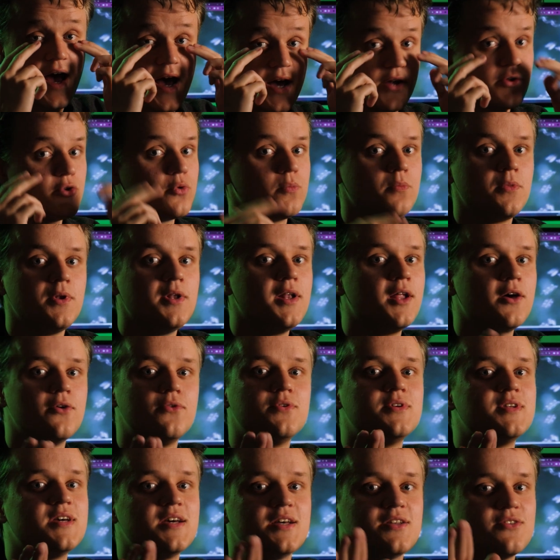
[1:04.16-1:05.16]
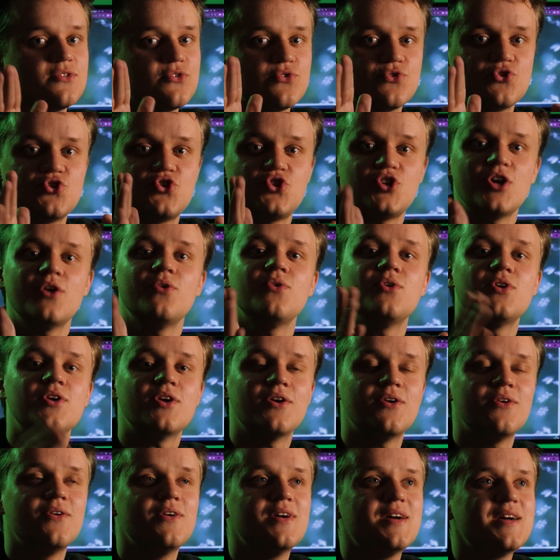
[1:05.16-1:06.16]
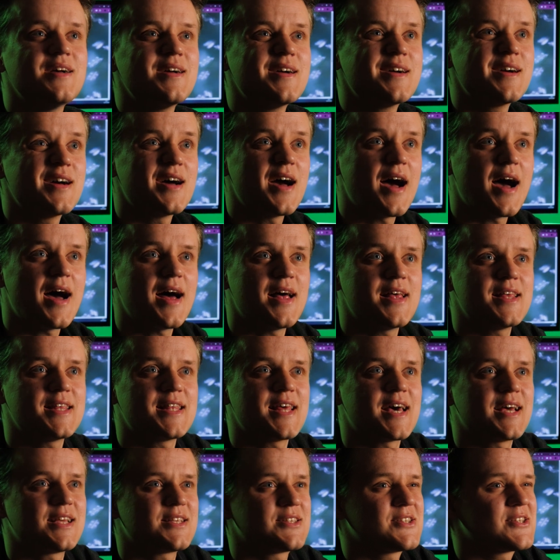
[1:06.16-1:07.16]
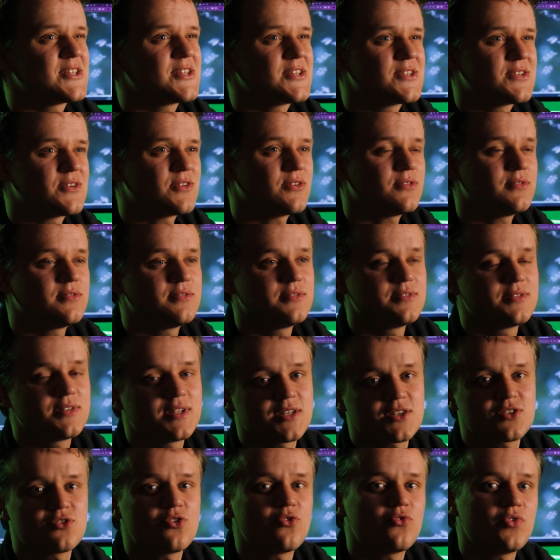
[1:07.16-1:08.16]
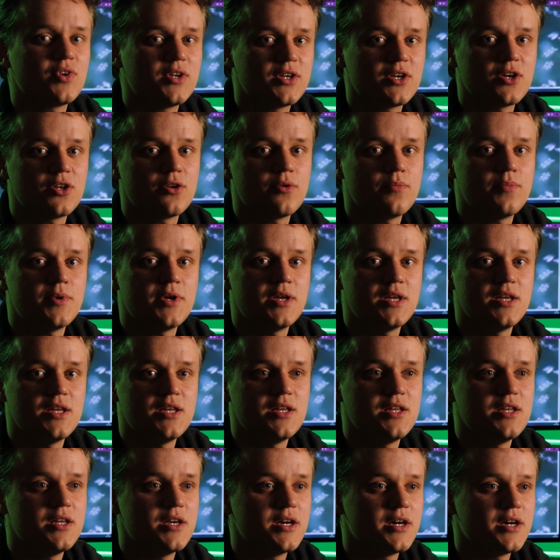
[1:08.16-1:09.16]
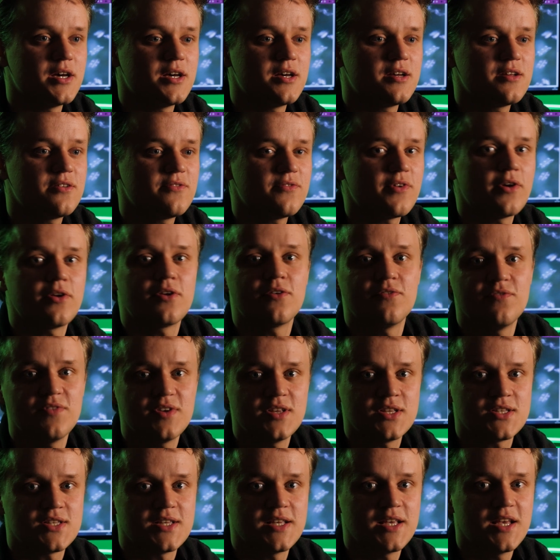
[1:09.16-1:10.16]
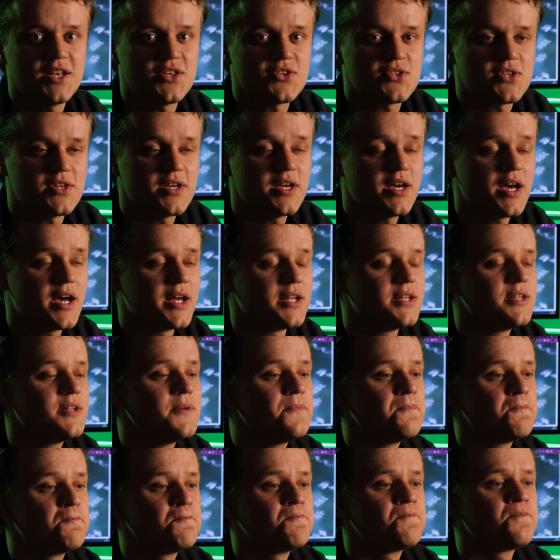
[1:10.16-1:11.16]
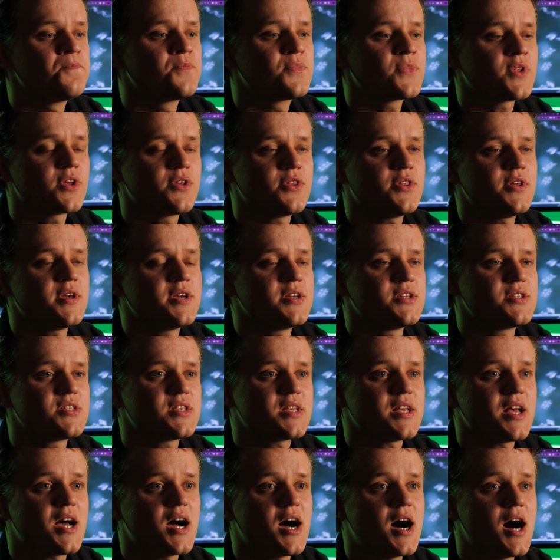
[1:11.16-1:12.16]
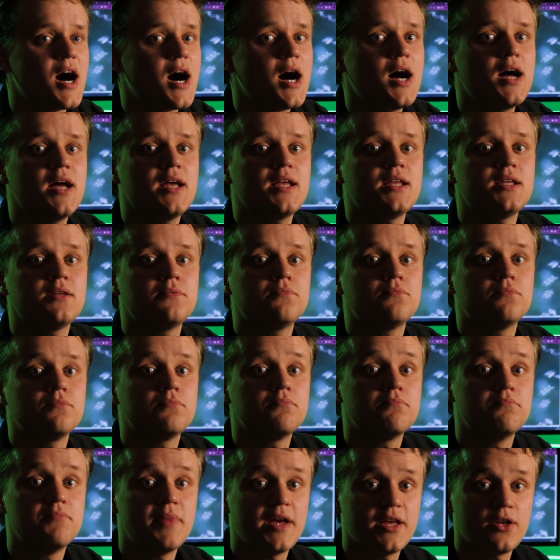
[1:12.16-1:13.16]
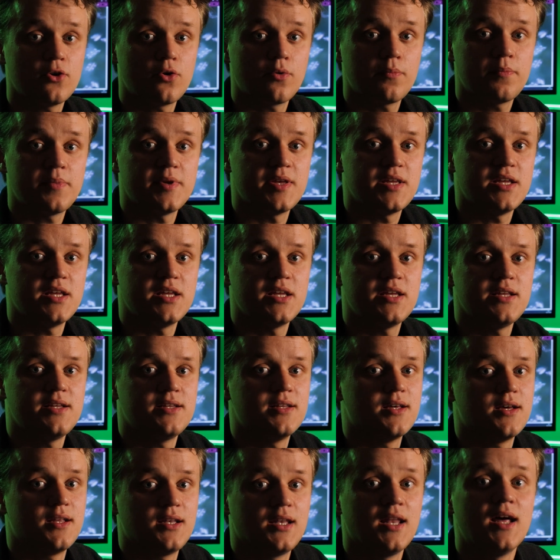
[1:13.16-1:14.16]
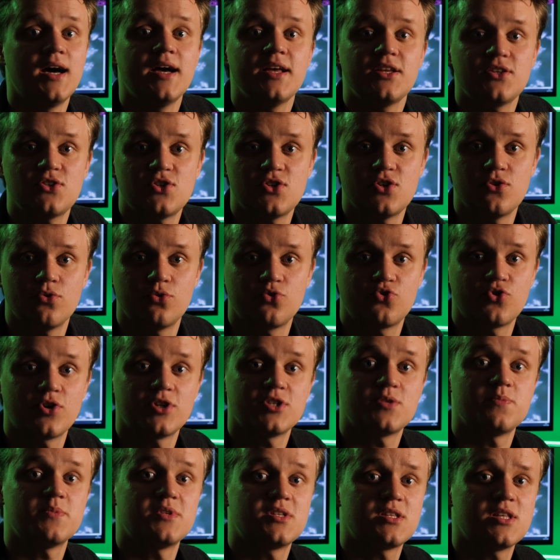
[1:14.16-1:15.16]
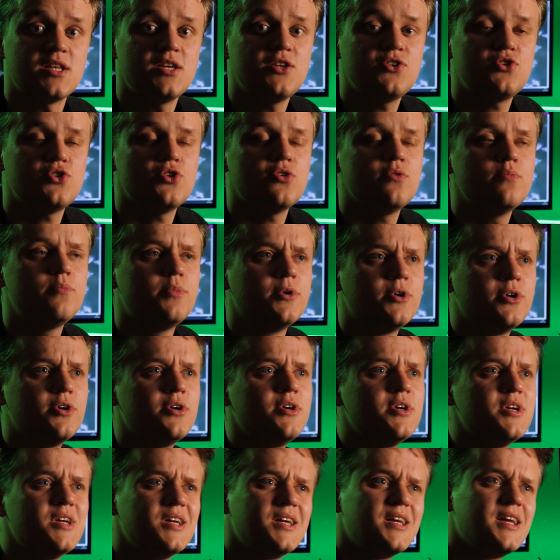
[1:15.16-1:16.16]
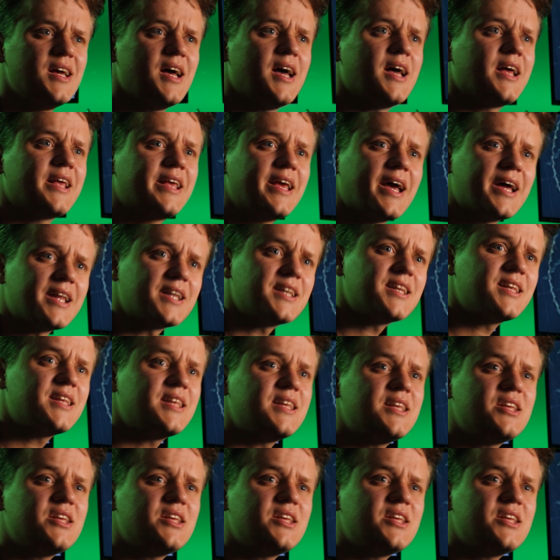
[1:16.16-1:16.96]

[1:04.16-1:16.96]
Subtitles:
and upload it and show you, that's not really going to be very convincing, is it? And the thing is, I may not be that lying to you or trying to mislead you, but again,